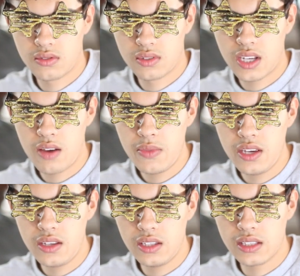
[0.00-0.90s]
tell
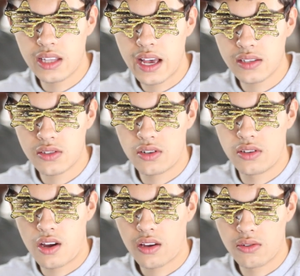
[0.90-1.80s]
me these glasses are not